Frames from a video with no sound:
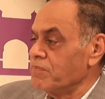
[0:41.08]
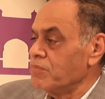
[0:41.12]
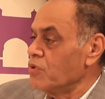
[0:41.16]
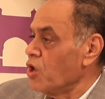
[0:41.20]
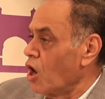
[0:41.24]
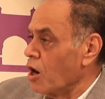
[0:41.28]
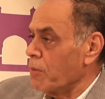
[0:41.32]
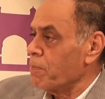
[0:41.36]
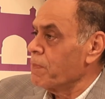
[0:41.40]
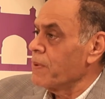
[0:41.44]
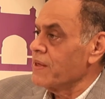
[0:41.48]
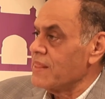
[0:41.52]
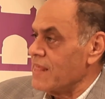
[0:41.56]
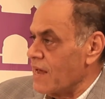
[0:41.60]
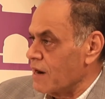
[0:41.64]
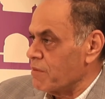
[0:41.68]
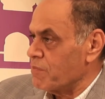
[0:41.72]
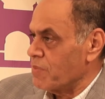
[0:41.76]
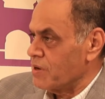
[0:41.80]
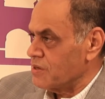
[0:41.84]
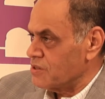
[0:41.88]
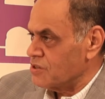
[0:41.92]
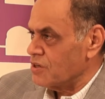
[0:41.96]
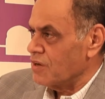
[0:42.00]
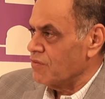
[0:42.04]
not pay
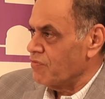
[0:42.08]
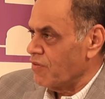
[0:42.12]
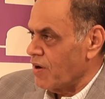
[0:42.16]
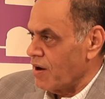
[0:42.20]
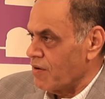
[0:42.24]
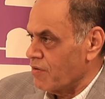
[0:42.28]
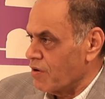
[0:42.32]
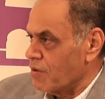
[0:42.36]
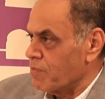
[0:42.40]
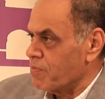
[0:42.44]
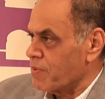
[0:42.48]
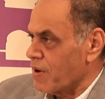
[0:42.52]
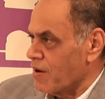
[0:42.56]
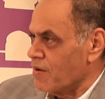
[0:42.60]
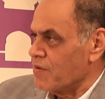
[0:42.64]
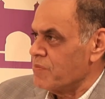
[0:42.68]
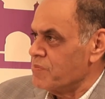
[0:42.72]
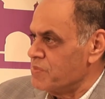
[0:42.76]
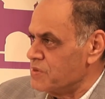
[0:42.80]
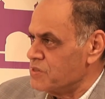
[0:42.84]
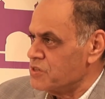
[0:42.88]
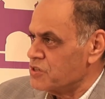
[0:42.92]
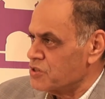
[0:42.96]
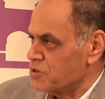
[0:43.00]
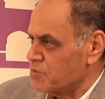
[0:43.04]
that much if I were a
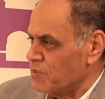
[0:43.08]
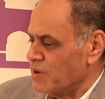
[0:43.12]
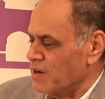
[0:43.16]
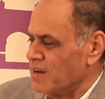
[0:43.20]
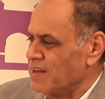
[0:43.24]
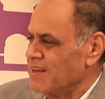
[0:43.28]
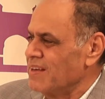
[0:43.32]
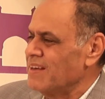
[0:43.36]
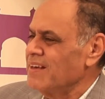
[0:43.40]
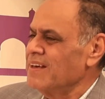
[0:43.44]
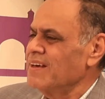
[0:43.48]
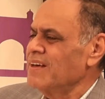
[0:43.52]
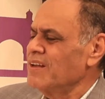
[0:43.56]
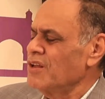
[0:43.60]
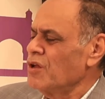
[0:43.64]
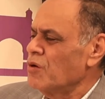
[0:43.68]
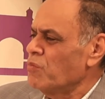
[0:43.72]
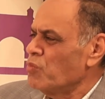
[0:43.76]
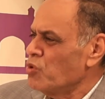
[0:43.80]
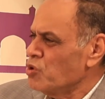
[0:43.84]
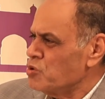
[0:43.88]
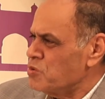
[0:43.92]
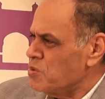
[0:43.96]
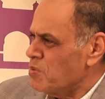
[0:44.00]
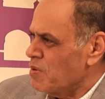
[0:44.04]
private businessman? Now,
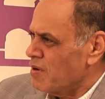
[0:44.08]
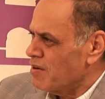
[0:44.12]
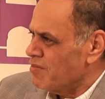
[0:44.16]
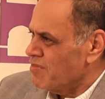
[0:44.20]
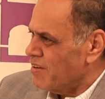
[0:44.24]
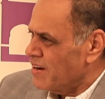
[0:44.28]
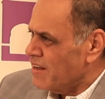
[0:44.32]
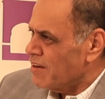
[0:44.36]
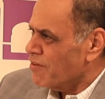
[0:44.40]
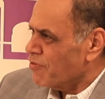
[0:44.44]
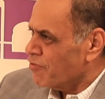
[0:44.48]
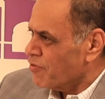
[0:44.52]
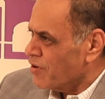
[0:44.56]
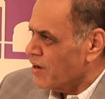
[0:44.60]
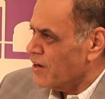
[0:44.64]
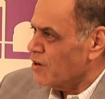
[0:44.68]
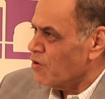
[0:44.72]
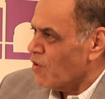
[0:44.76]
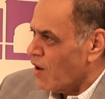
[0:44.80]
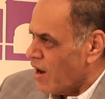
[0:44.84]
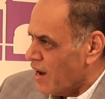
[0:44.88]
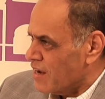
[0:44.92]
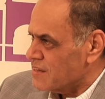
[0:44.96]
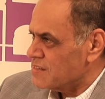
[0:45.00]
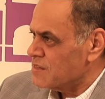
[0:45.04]
most people are very afraid
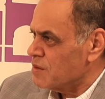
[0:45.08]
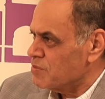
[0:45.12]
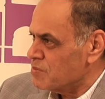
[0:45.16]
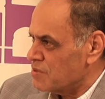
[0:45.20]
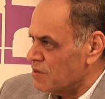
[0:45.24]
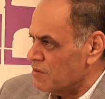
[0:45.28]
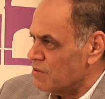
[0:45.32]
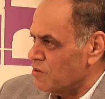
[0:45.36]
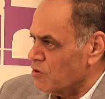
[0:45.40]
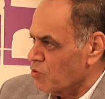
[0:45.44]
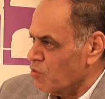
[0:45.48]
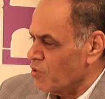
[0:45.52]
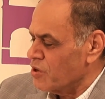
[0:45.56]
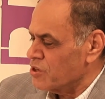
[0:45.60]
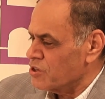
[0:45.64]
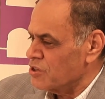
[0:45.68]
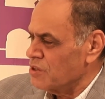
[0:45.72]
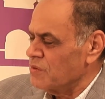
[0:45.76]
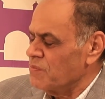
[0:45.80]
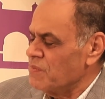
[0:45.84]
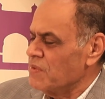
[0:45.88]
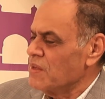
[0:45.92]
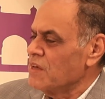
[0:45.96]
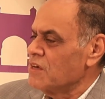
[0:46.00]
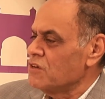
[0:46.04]
to ask themselves the
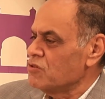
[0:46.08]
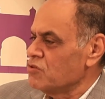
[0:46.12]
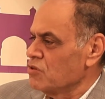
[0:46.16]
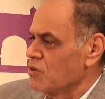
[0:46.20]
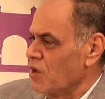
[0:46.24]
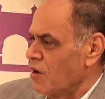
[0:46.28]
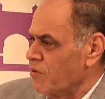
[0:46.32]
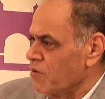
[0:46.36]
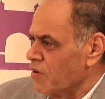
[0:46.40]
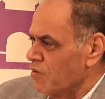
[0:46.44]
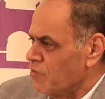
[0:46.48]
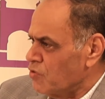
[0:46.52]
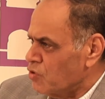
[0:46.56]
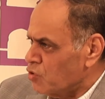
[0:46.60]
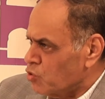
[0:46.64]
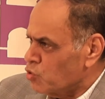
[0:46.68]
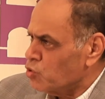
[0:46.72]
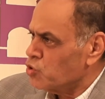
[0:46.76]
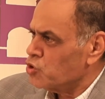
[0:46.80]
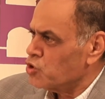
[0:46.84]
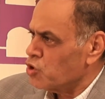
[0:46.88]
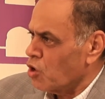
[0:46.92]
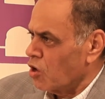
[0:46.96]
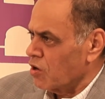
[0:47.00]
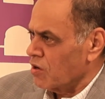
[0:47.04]
question. So I'll give you
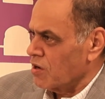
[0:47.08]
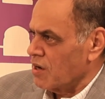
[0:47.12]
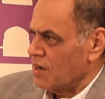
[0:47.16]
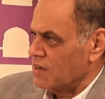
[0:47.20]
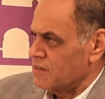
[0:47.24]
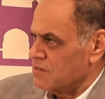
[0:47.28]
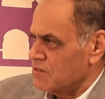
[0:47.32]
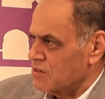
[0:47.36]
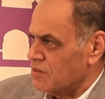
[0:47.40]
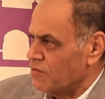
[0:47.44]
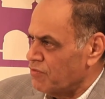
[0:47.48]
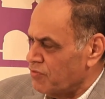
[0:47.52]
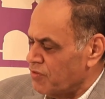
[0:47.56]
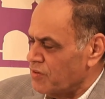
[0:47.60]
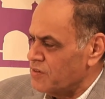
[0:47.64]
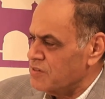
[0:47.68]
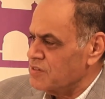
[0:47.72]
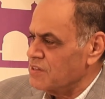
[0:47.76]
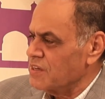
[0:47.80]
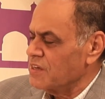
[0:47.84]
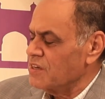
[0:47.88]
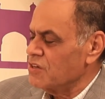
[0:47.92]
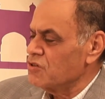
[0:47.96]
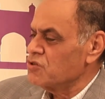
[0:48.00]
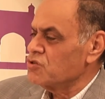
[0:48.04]
two shortcuts. The
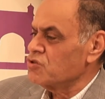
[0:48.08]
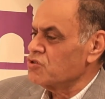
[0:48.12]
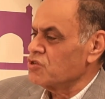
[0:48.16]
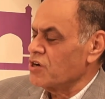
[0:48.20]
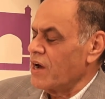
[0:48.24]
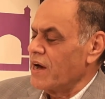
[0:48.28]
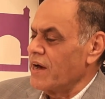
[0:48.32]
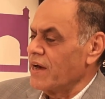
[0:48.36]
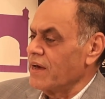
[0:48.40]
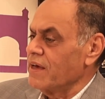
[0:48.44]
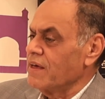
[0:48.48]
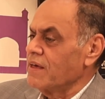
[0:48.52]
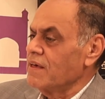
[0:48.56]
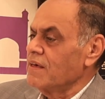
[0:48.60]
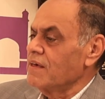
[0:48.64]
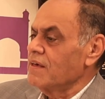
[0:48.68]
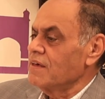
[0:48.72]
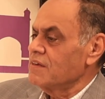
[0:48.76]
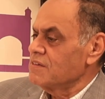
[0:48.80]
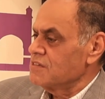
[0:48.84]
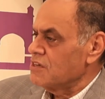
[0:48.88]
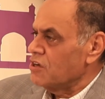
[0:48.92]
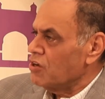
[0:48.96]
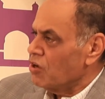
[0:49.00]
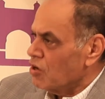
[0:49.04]
first thing is try,
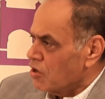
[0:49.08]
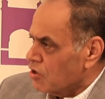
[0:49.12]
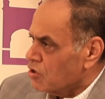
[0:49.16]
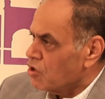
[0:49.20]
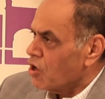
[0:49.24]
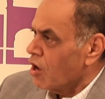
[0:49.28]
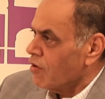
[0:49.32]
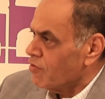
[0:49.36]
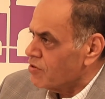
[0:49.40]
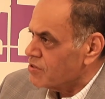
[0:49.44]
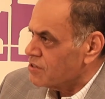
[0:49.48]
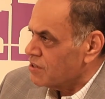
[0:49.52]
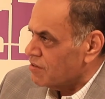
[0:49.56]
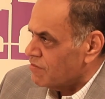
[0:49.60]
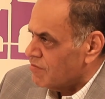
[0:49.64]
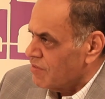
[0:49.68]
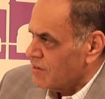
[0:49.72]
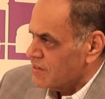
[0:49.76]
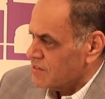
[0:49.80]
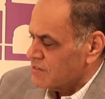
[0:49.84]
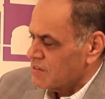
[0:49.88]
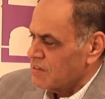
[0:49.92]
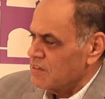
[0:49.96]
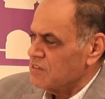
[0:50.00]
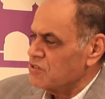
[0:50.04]
say you're a novice
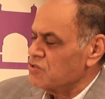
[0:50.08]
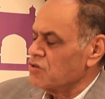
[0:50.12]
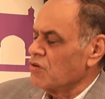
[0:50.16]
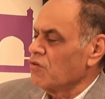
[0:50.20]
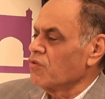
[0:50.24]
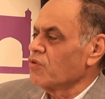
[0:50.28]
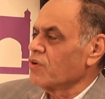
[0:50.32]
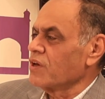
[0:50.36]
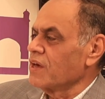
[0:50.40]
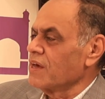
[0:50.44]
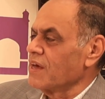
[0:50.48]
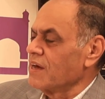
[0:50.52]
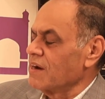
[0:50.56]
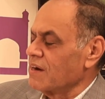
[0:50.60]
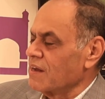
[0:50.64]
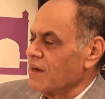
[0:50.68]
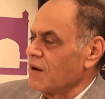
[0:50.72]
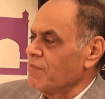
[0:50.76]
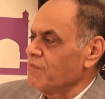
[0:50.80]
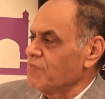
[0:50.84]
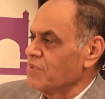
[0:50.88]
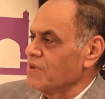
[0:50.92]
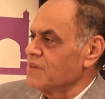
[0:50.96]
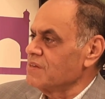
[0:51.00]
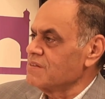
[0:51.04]
investor, instead of looking at
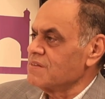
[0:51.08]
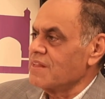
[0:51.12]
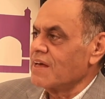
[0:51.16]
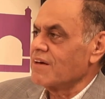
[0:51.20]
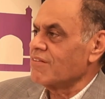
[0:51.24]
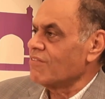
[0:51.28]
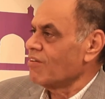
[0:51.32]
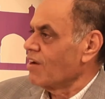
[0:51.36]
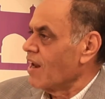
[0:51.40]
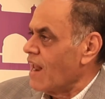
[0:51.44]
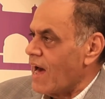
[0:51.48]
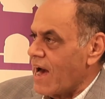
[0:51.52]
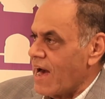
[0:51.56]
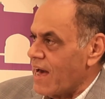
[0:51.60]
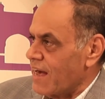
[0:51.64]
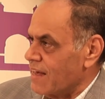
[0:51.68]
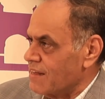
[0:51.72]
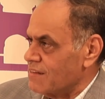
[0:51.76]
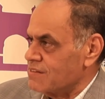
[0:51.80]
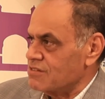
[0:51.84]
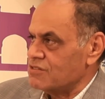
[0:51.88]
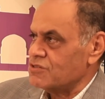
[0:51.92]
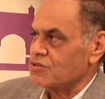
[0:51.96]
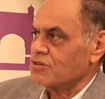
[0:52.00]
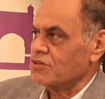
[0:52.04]
companies like
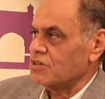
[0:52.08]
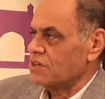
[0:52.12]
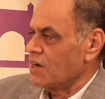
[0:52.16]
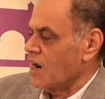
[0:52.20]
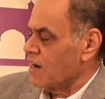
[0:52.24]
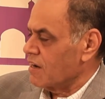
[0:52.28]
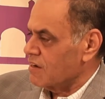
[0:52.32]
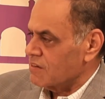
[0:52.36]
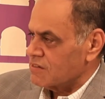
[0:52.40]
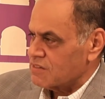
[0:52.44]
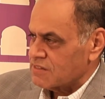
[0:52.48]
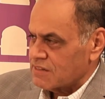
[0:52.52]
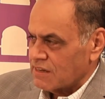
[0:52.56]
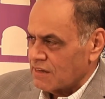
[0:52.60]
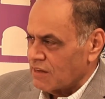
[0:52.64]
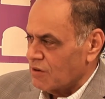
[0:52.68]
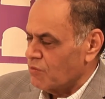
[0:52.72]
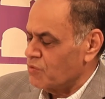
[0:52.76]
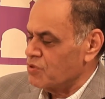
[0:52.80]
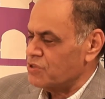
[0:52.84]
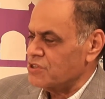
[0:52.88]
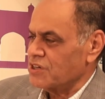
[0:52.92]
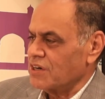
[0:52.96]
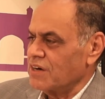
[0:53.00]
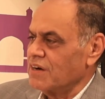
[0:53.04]
Reliance or Tata
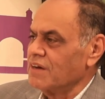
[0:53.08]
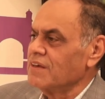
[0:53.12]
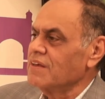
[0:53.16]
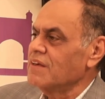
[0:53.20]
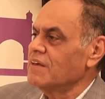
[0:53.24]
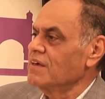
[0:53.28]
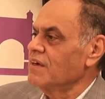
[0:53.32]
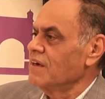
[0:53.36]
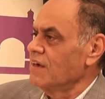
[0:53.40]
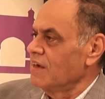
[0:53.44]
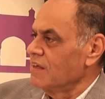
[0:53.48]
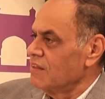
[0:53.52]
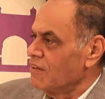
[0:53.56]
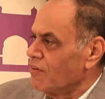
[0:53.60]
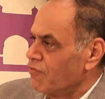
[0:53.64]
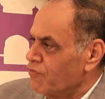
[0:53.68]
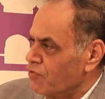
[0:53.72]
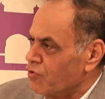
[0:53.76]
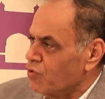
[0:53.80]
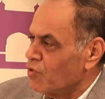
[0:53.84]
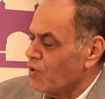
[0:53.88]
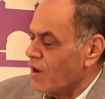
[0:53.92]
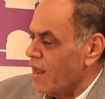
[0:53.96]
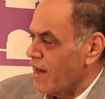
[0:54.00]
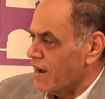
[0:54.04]
Steel, which are in the
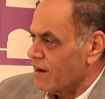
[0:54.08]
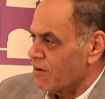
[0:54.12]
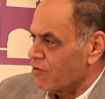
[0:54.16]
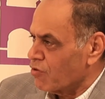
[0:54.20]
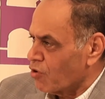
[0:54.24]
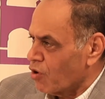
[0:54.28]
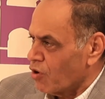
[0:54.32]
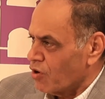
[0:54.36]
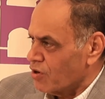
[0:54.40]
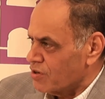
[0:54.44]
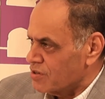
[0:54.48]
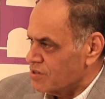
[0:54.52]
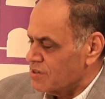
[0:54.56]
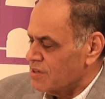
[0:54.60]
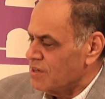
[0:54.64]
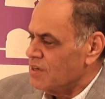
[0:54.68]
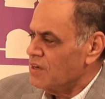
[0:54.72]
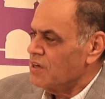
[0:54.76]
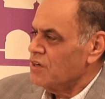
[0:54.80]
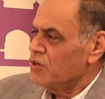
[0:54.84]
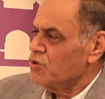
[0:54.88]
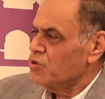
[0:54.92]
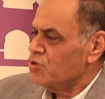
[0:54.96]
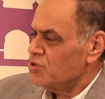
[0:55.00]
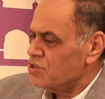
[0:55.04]
few lakh crores,
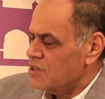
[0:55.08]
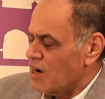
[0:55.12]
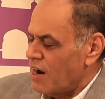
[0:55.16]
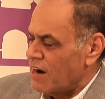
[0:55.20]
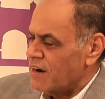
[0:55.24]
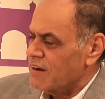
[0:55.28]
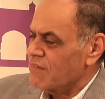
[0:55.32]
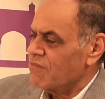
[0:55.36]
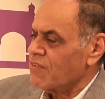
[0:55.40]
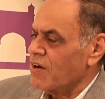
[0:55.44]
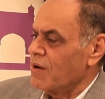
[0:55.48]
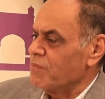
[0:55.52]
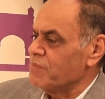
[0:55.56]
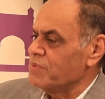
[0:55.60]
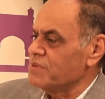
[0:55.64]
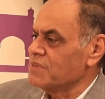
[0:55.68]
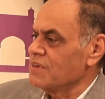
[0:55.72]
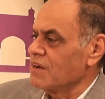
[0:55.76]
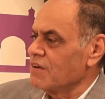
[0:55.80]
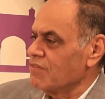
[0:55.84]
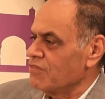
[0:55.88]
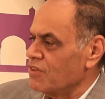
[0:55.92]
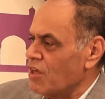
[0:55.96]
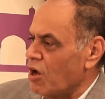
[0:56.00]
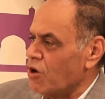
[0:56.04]
you start up companies
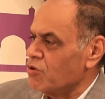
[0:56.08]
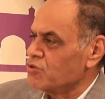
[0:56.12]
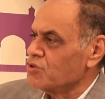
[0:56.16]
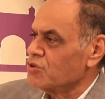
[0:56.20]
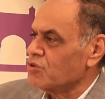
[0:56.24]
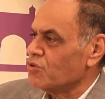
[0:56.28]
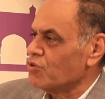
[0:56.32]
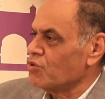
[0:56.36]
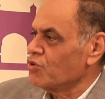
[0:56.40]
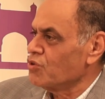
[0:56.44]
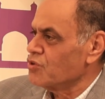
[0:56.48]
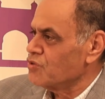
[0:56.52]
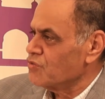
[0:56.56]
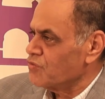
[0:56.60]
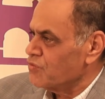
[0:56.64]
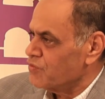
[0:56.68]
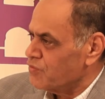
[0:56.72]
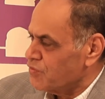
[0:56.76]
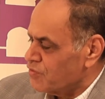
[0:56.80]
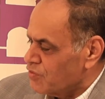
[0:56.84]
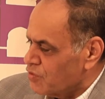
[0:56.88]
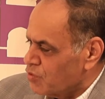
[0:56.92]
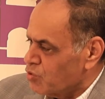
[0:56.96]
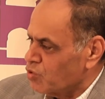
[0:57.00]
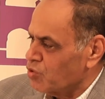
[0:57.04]
at 1,000
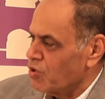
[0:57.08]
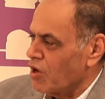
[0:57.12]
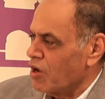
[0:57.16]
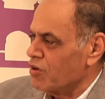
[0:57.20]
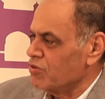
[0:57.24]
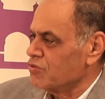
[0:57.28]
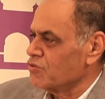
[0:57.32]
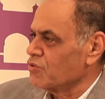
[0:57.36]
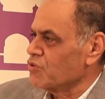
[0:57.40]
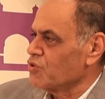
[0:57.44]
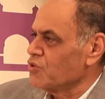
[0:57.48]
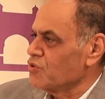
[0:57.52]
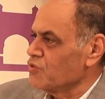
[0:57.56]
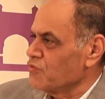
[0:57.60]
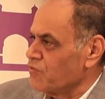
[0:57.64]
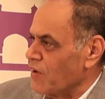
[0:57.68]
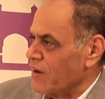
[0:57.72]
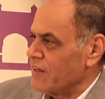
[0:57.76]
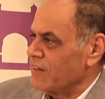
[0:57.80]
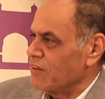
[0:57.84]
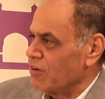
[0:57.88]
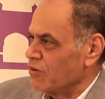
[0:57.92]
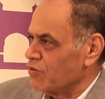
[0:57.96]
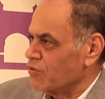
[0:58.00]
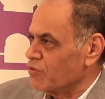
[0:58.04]
crores, 2,000 crores,
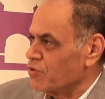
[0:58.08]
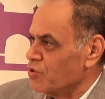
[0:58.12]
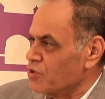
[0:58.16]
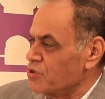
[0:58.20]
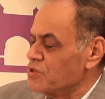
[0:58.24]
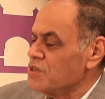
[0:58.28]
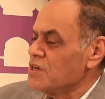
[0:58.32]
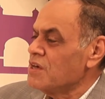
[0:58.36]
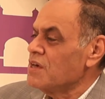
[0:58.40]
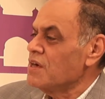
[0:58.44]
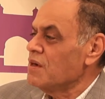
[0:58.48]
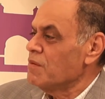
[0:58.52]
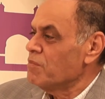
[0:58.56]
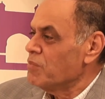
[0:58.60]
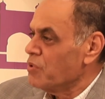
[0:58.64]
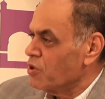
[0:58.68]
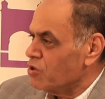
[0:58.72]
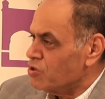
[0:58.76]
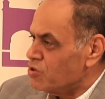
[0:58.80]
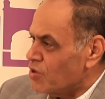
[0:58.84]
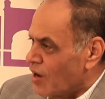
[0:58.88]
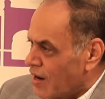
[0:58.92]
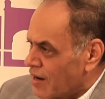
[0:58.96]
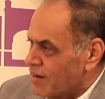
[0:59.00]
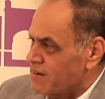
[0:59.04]
5,000 crores,
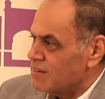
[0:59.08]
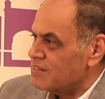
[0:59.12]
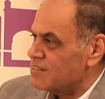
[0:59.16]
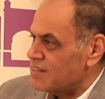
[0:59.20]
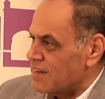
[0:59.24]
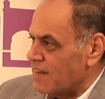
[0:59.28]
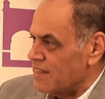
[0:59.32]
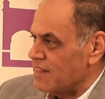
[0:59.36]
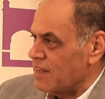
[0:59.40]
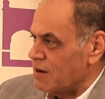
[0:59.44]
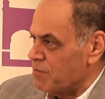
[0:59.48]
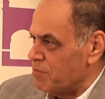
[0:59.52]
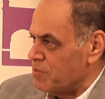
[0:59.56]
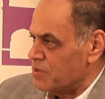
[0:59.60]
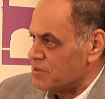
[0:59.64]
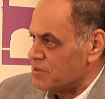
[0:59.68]
because you understand that